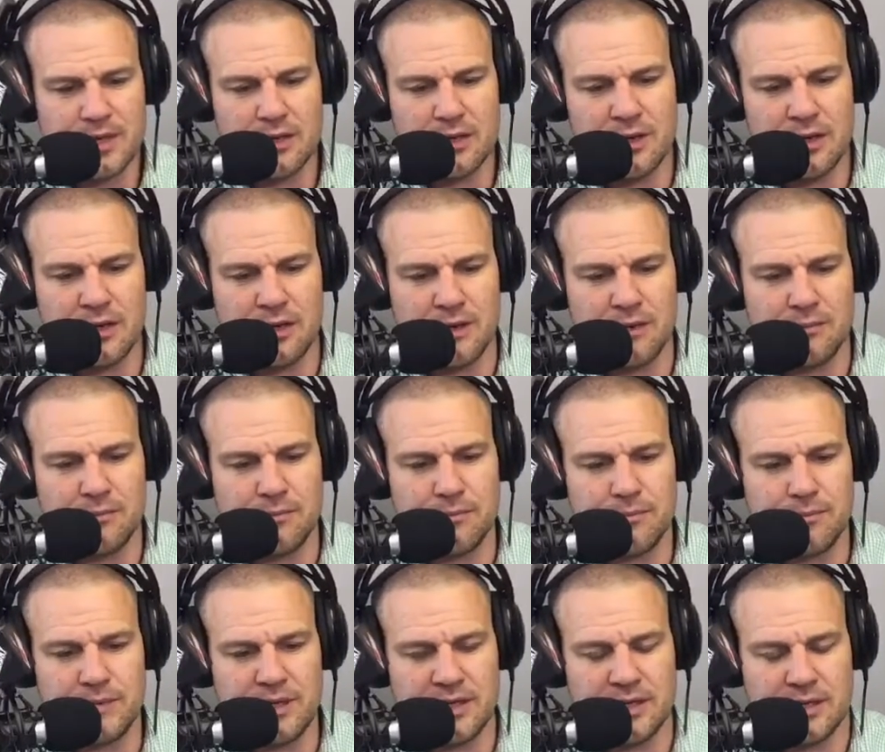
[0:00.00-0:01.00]

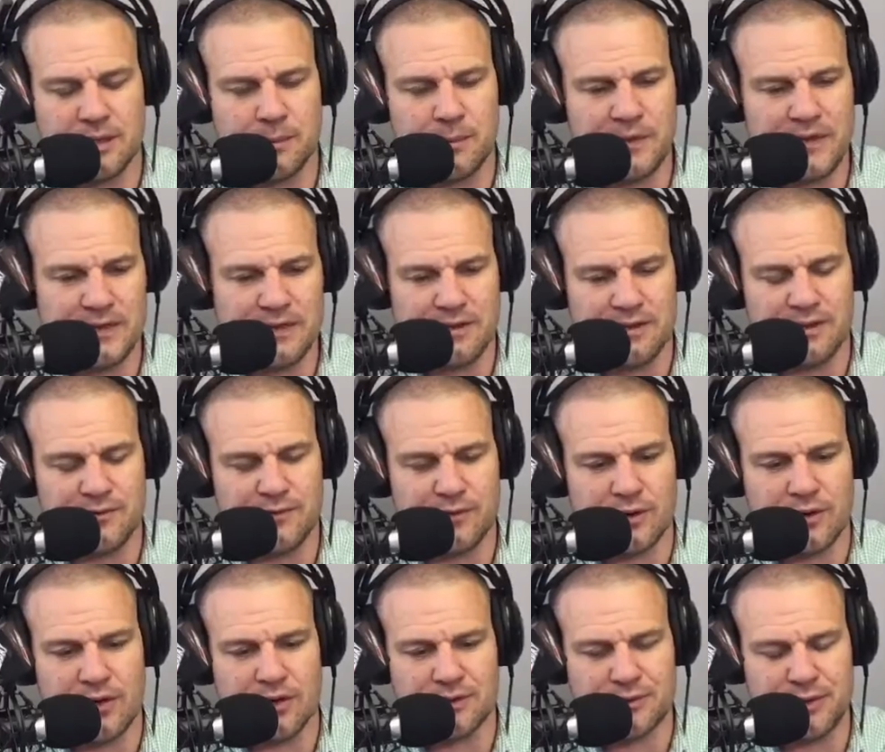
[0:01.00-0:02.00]
in a completely
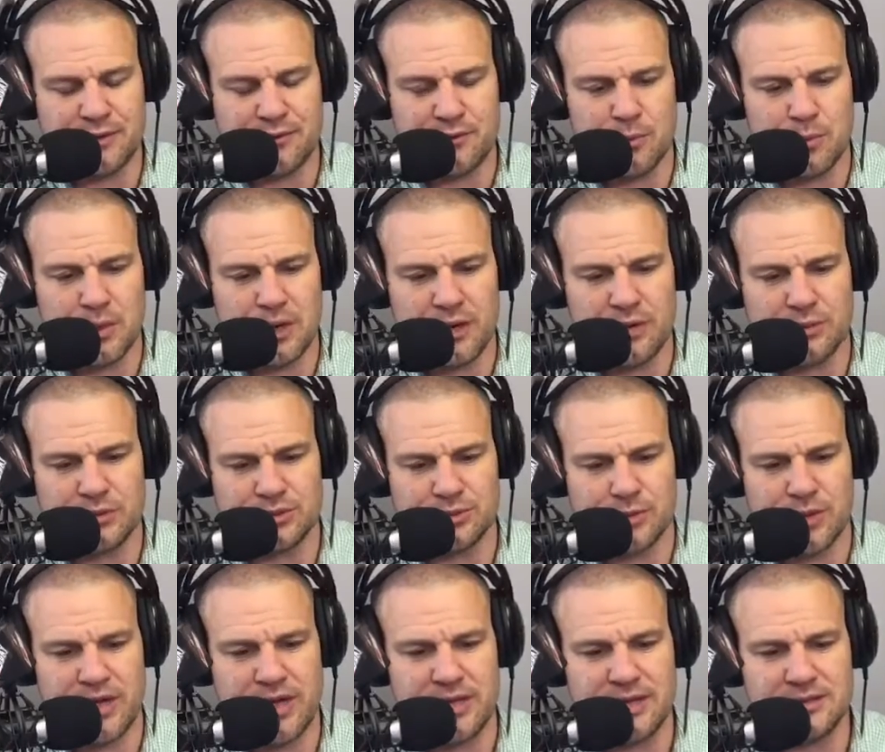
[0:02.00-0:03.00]
different country from where he was
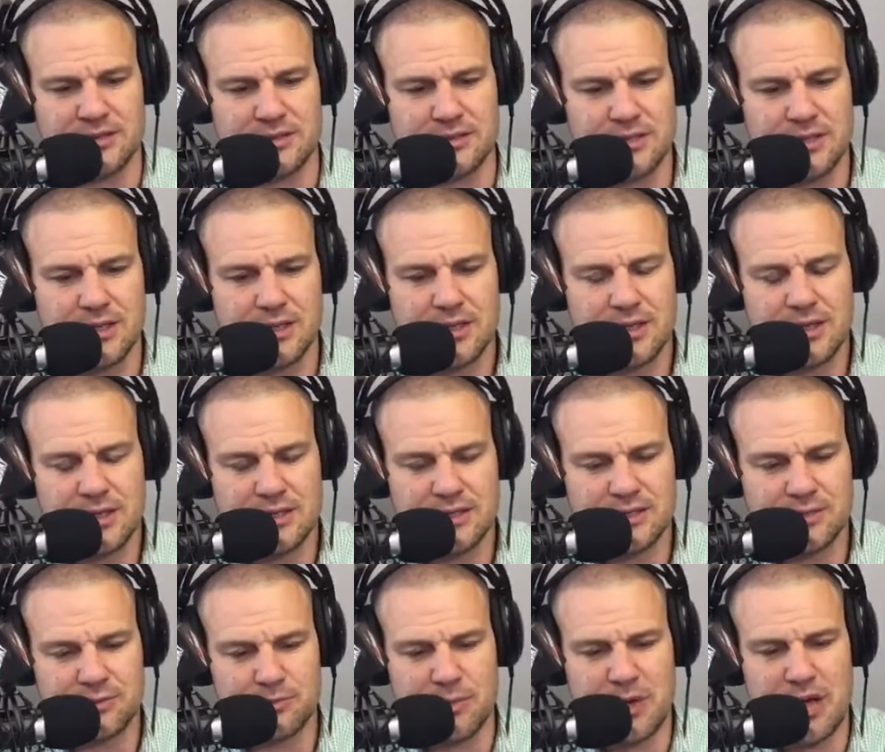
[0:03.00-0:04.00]
raised,
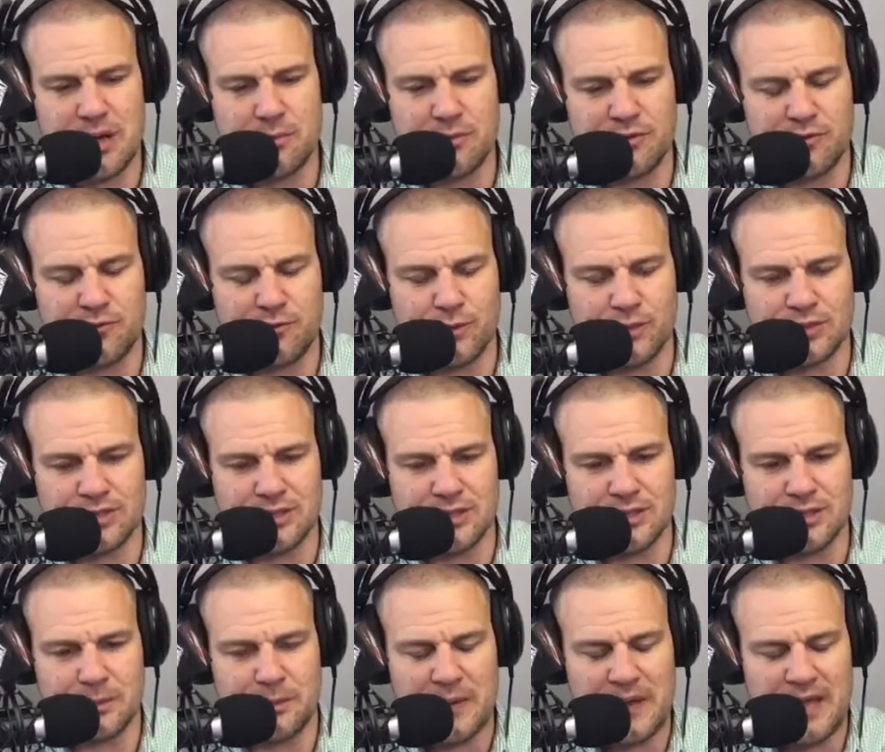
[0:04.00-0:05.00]
his mom
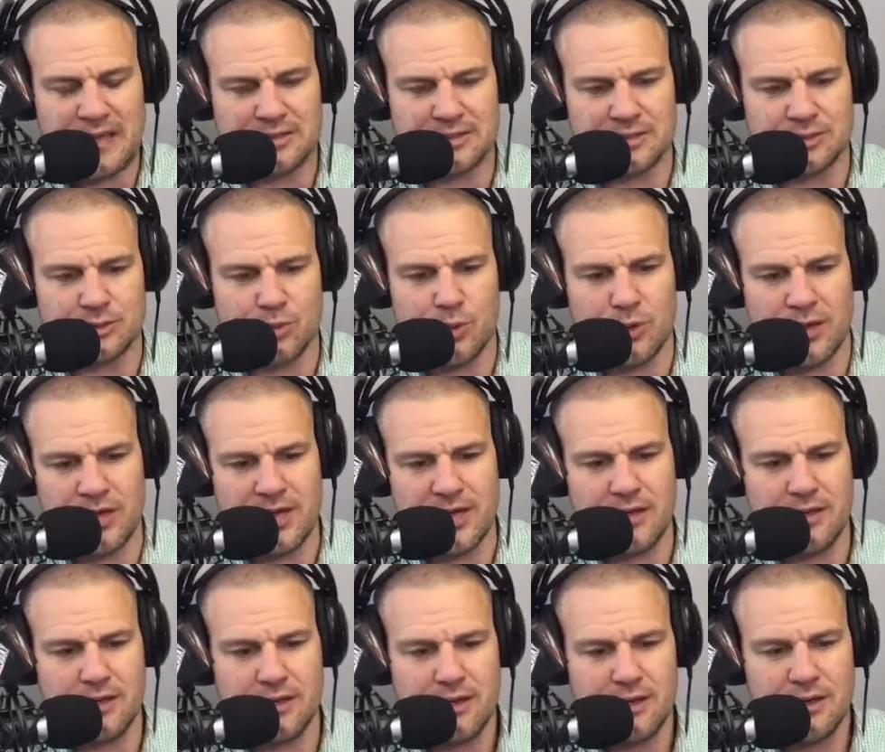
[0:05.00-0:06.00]
unfortunately passes
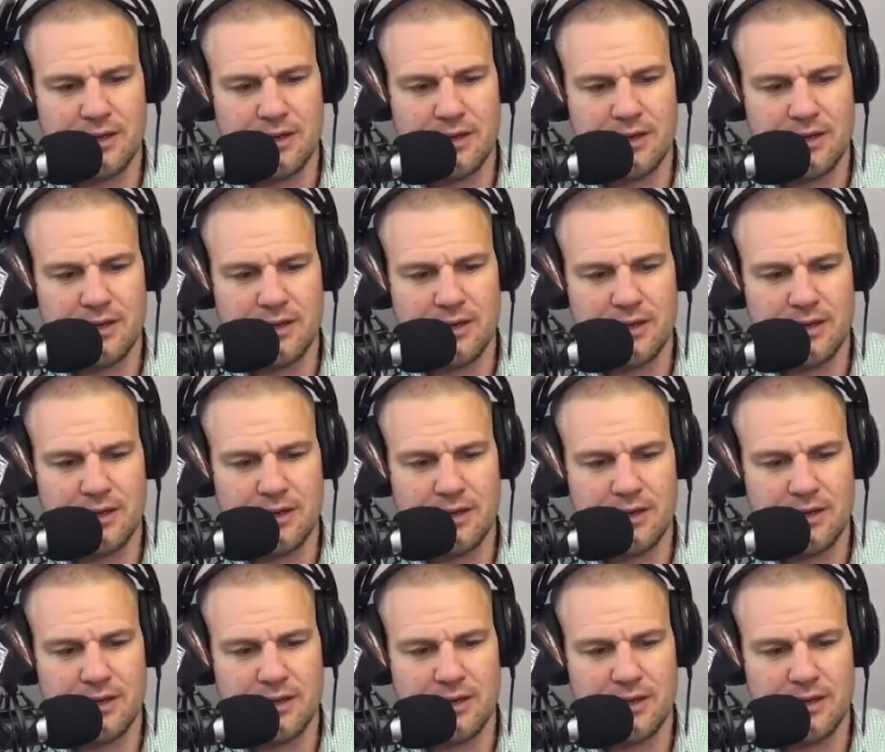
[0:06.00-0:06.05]
away.